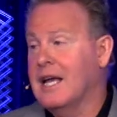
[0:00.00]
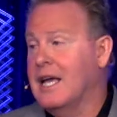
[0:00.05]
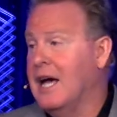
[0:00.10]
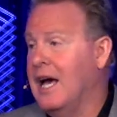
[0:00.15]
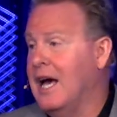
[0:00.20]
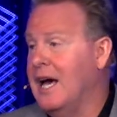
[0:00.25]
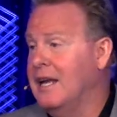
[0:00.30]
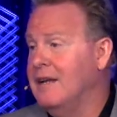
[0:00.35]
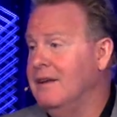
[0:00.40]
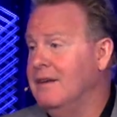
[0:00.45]

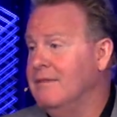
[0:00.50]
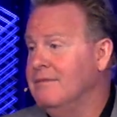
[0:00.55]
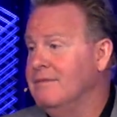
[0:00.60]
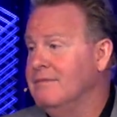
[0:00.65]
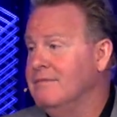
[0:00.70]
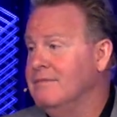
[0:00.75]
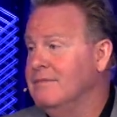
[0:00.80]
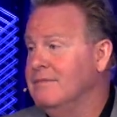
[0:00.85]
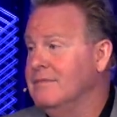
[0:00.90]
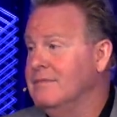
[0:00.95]
God.
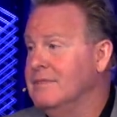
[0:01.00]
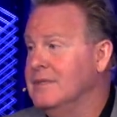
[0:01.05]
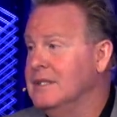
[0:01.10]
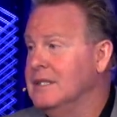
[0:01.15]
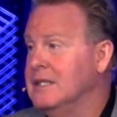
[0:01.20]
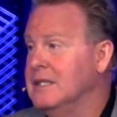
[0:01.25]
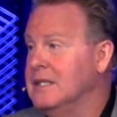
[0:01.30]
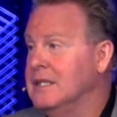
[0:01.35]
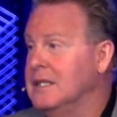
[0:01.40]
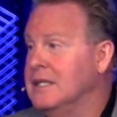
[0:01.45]

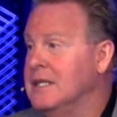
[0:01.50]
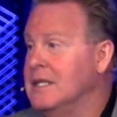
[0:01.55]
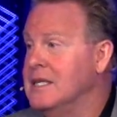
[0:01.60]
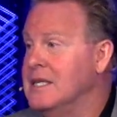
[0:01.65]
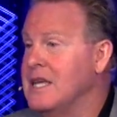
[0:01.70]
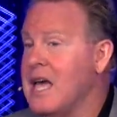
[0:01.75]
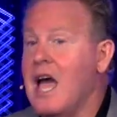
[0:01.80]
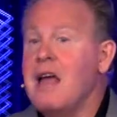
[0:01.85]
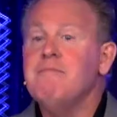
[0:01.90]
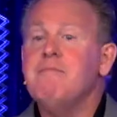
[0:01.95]

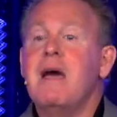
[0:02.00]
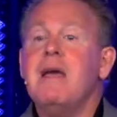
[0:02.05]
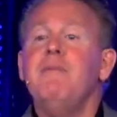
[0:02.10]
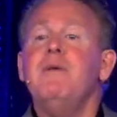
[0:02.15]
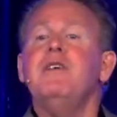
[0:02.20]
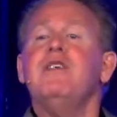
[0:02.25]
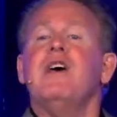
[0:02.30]
And maybe